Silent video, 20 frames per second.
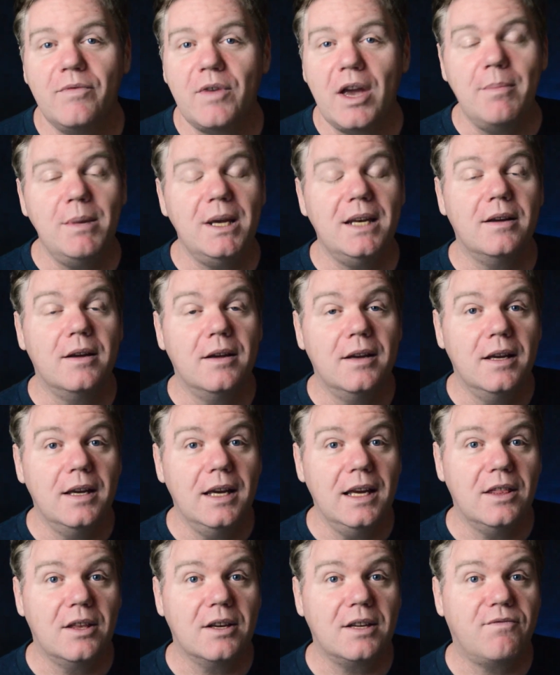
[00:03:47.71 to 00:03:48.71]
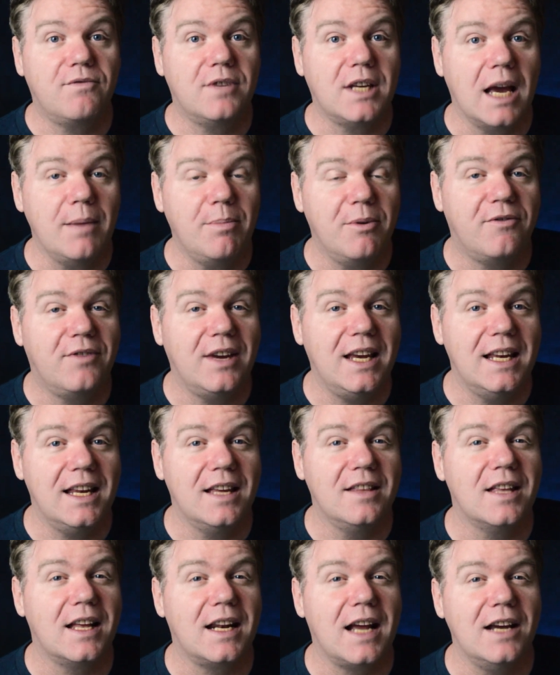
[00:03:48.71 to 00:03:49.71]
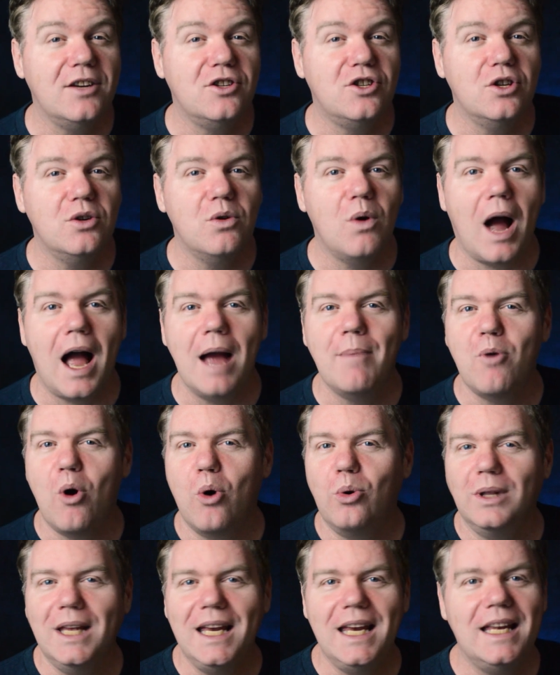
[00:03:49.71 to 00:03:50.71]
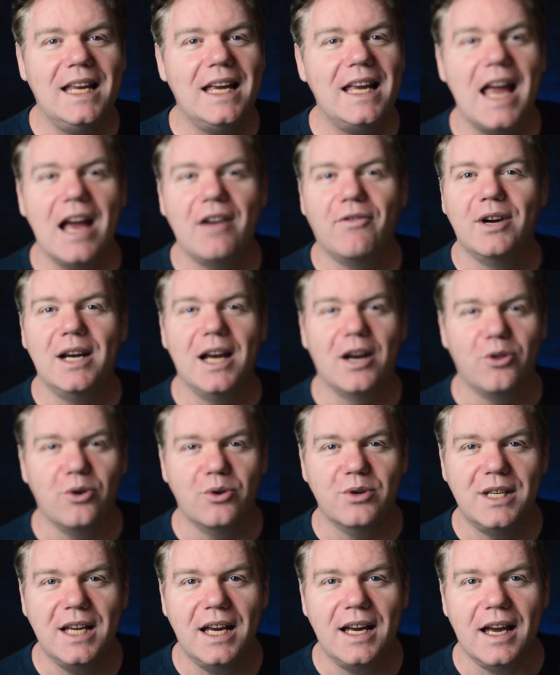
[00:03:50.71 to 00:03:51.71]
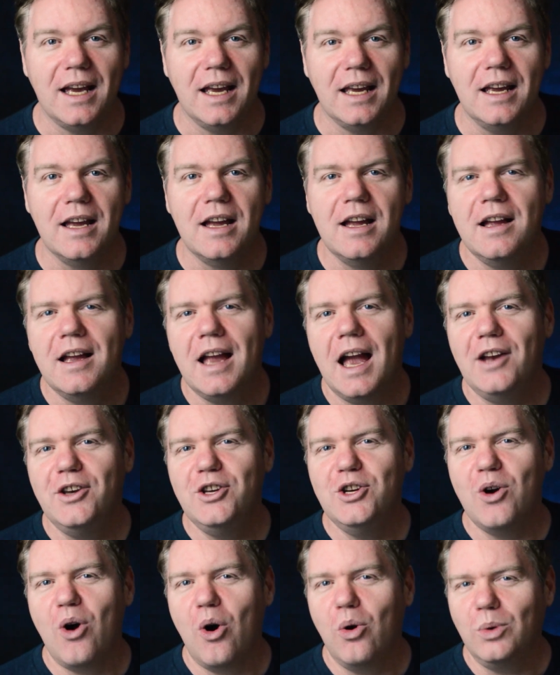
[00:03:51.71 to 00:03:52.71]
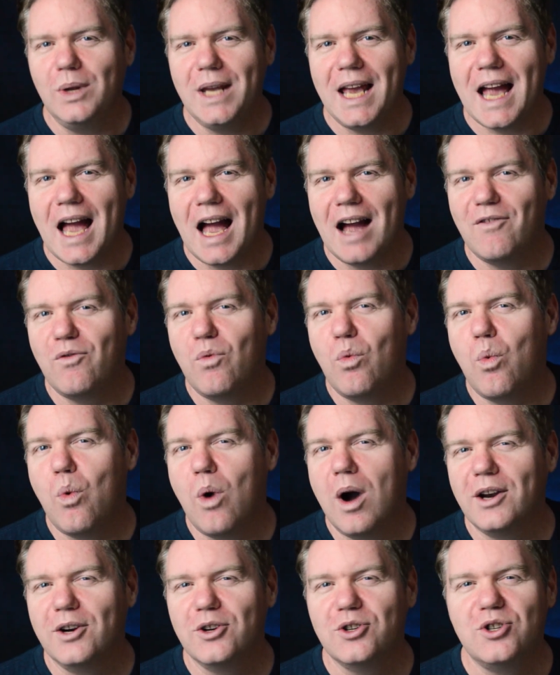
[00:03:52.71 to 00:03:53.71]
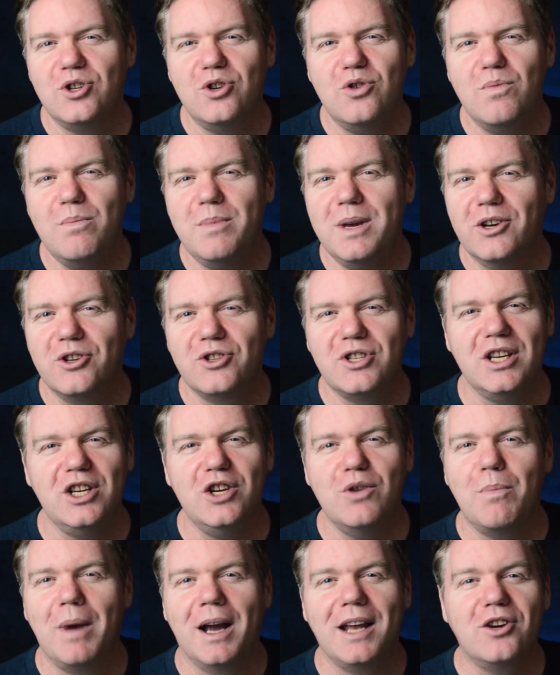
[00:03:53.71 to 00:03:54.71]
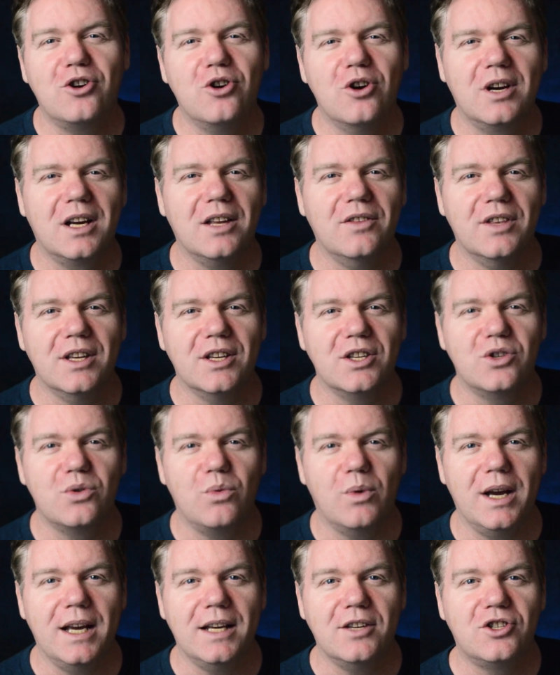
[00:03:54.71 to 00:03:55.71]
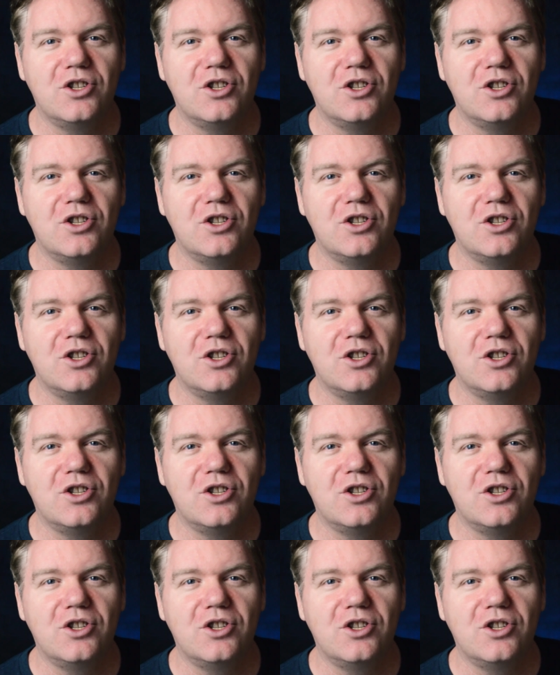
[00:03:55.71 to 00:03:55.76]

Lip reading: I mean, in the type of eating that I do, I'm only eating every other day, and you only have 1 or 2 meals that you might cook in this way.